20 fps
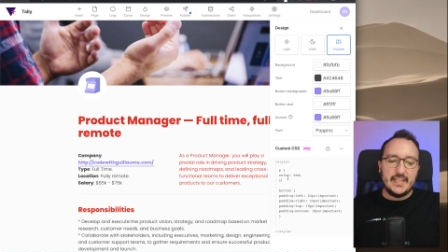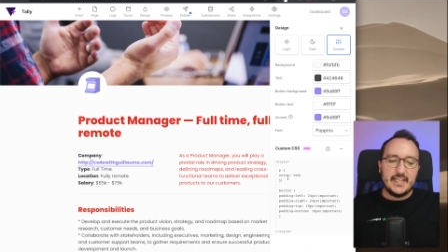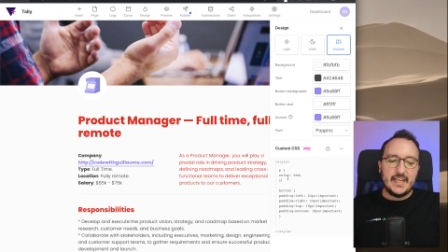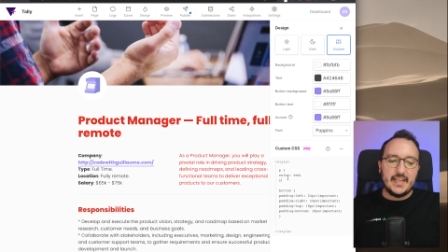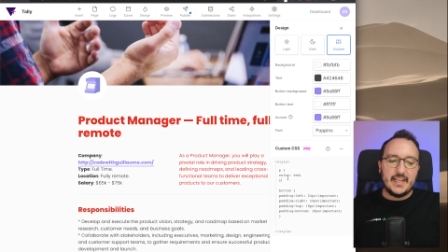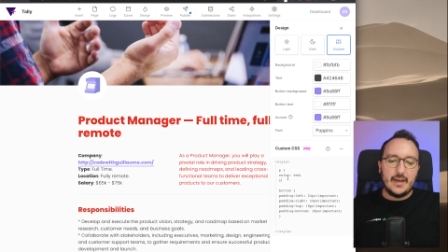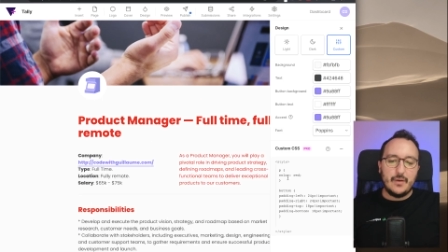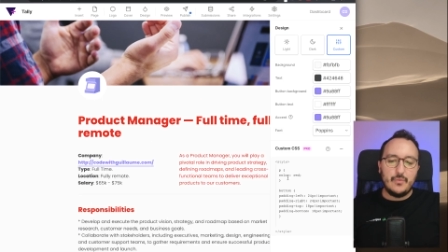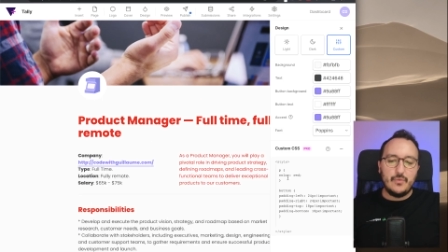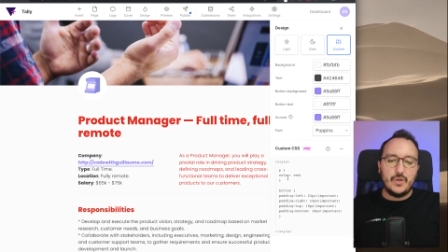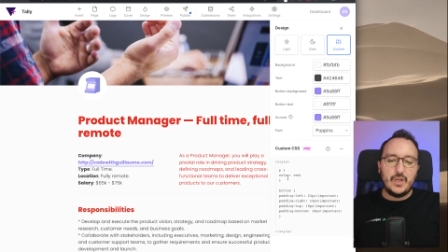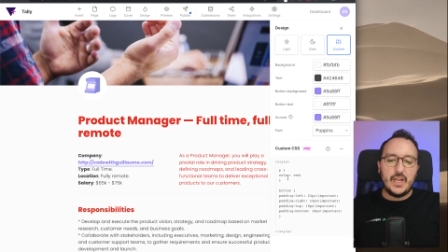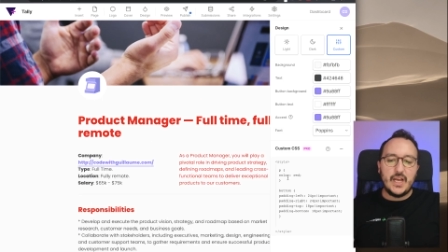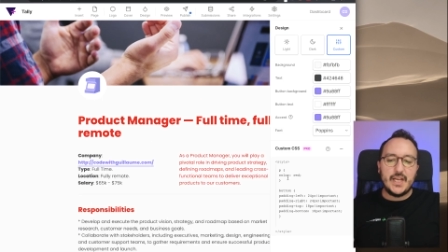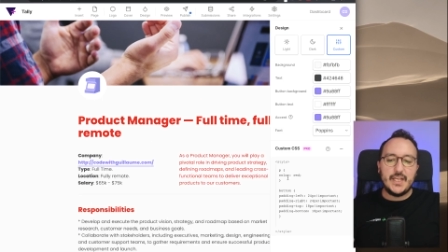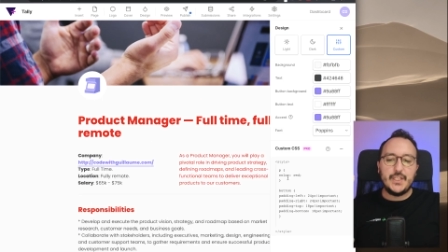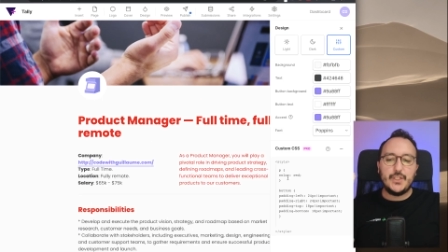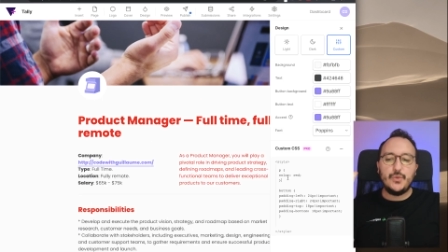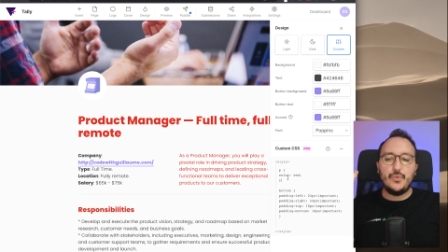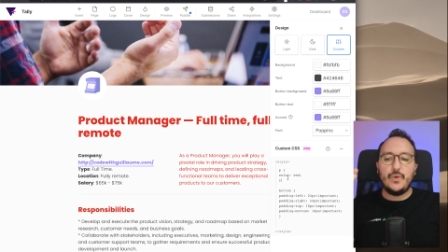that I would
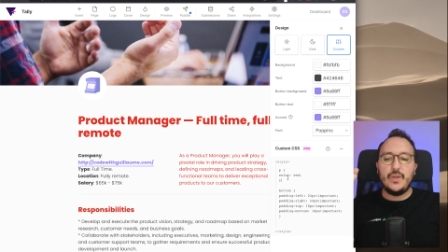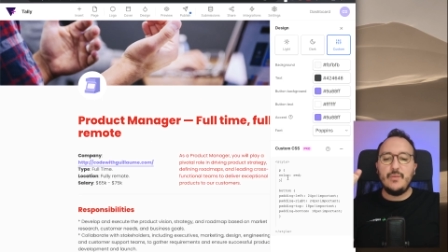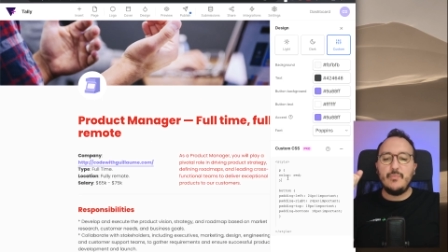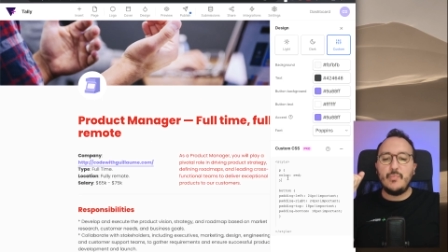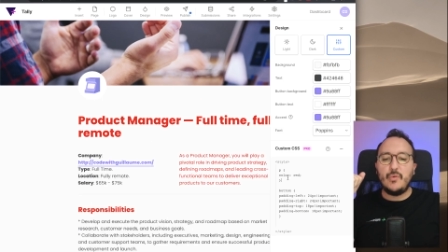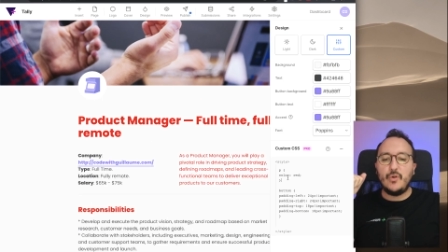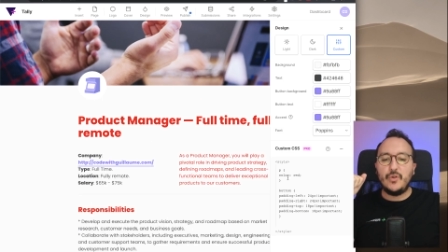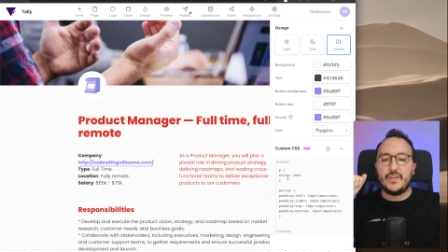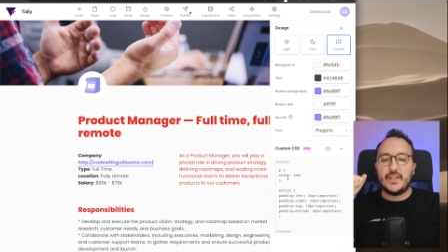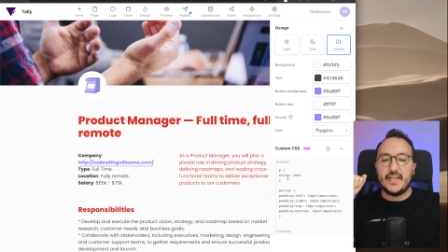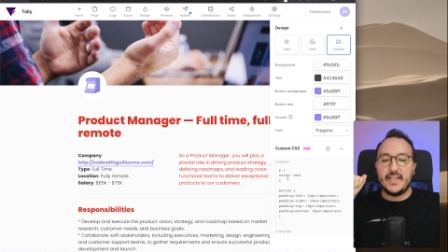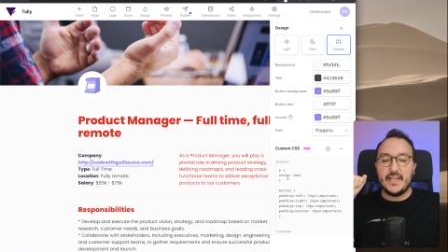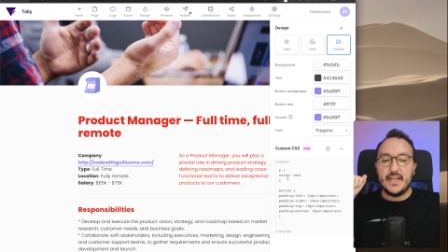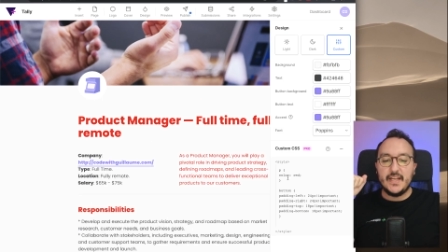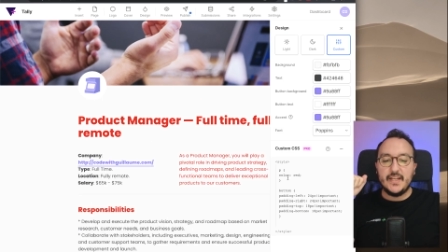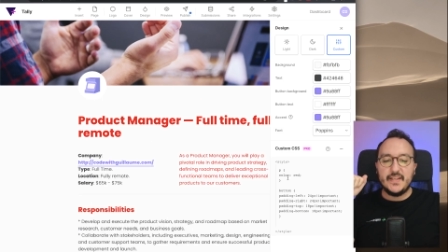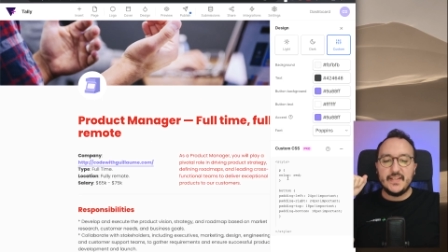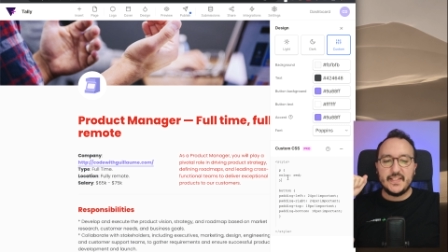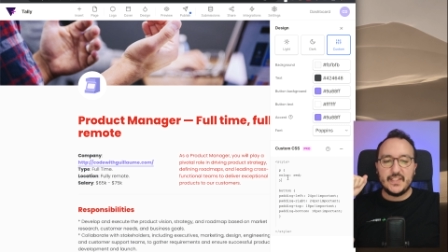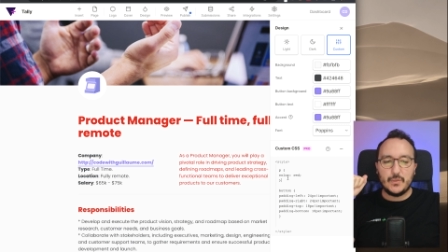like to import a
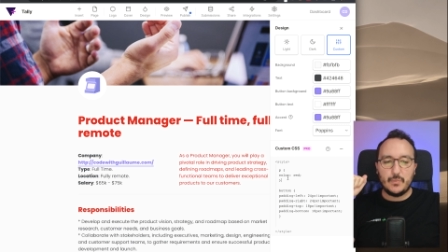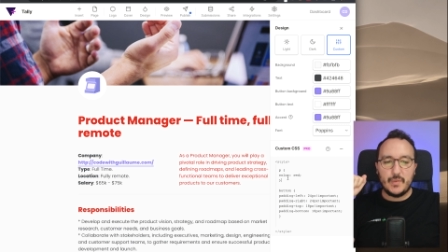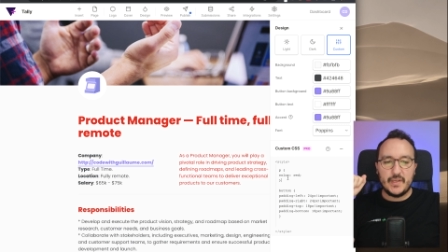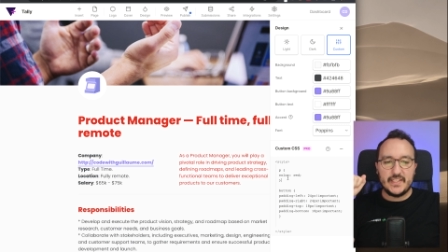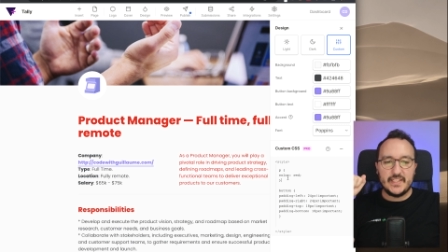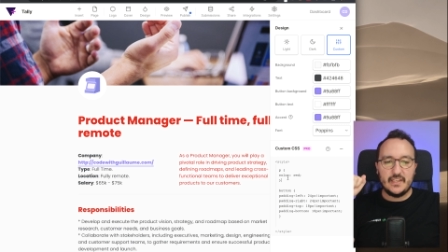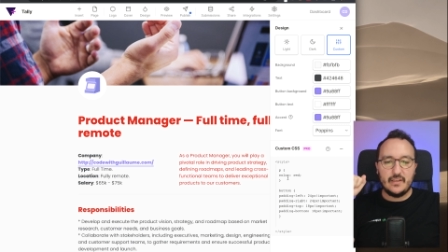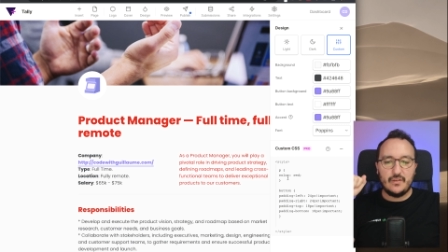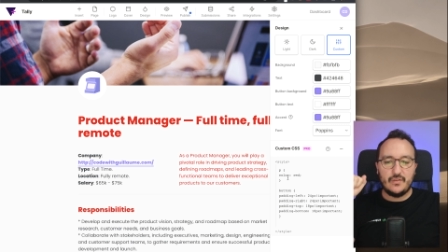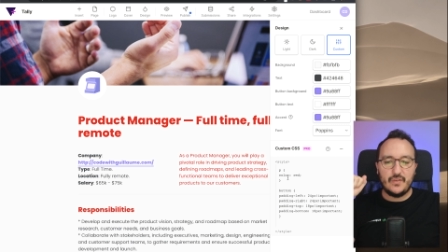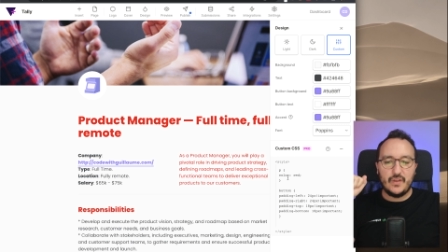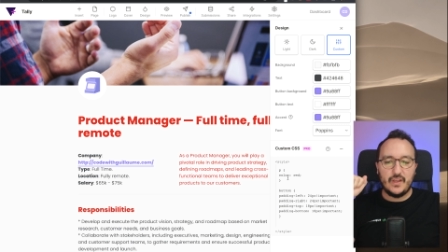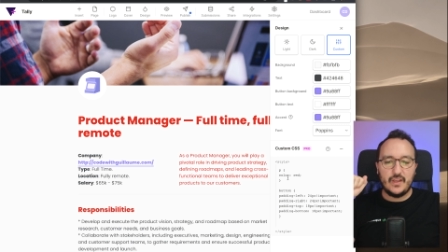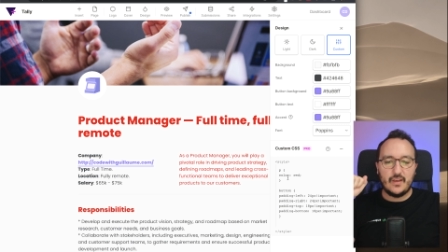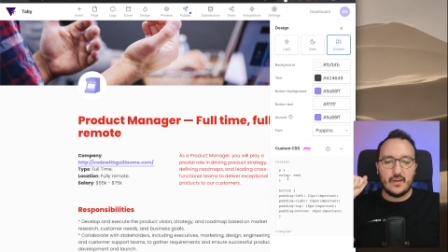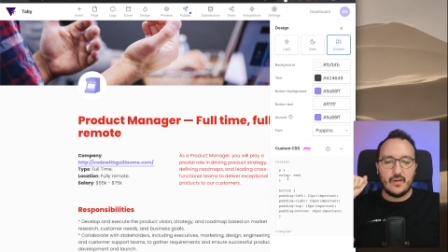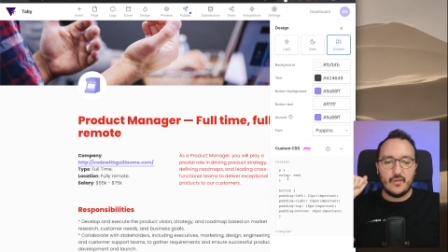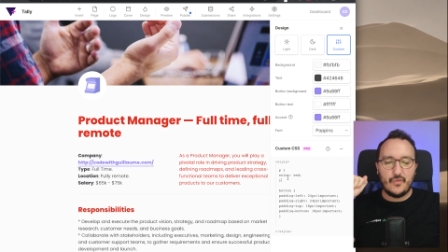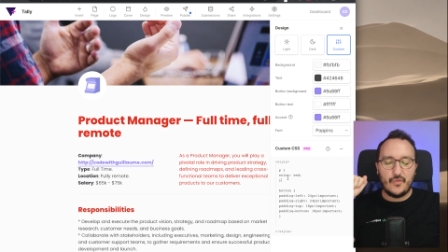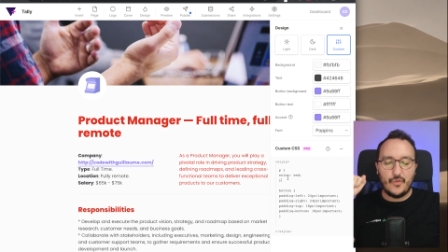
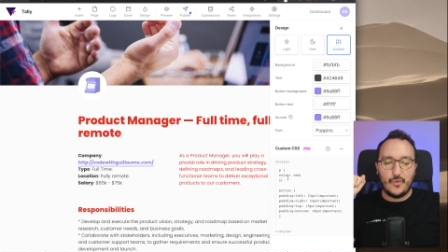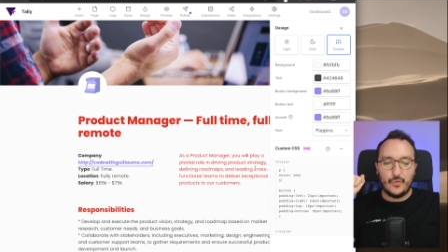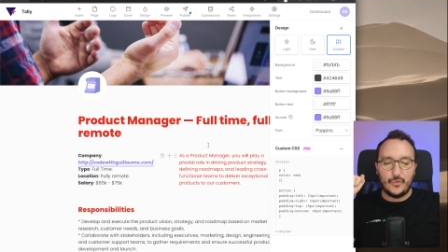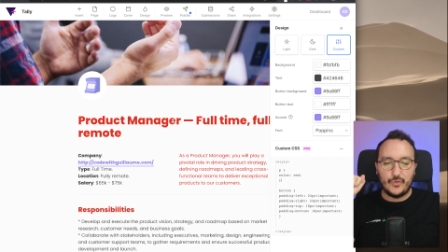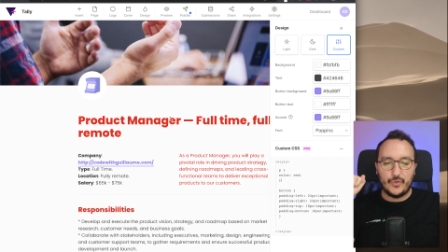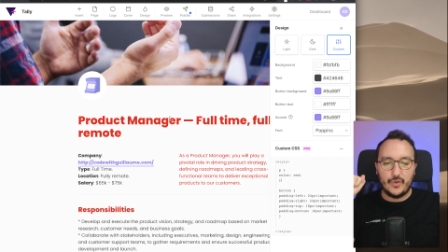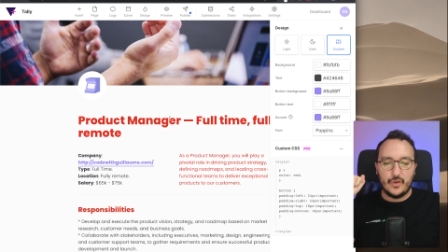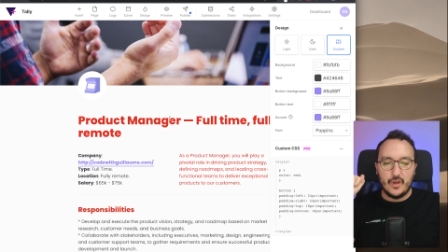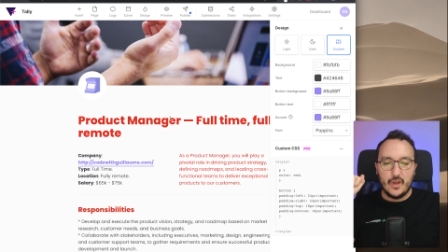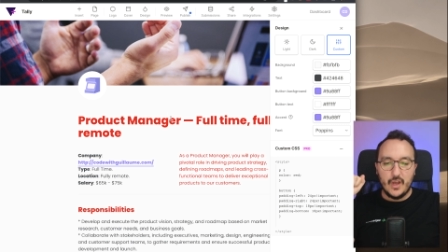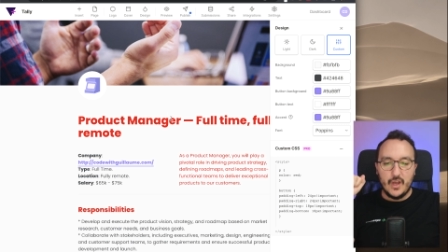specific font.